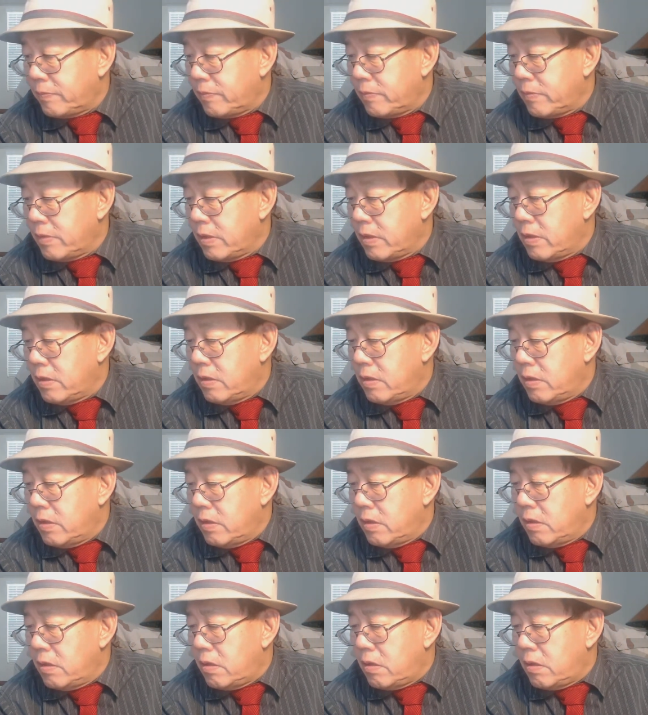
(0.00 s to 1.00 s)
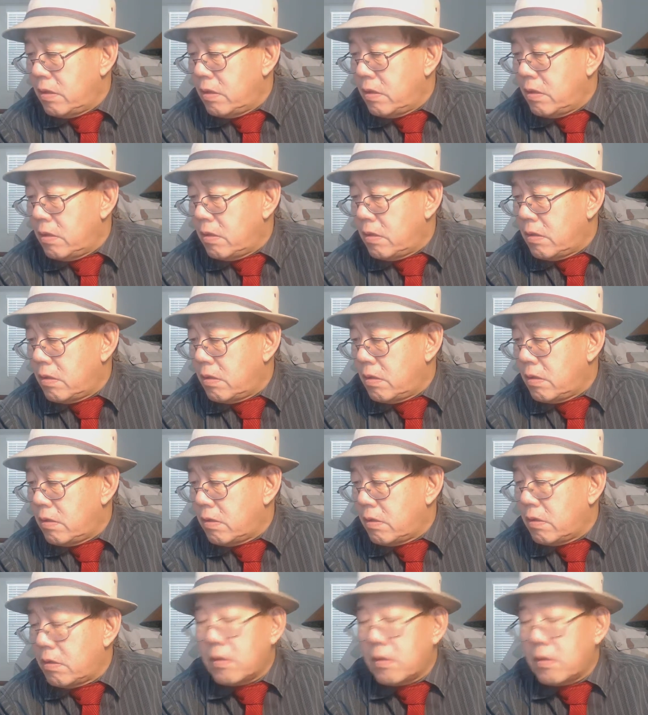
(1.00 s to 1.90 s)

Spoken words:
Nobody speaks.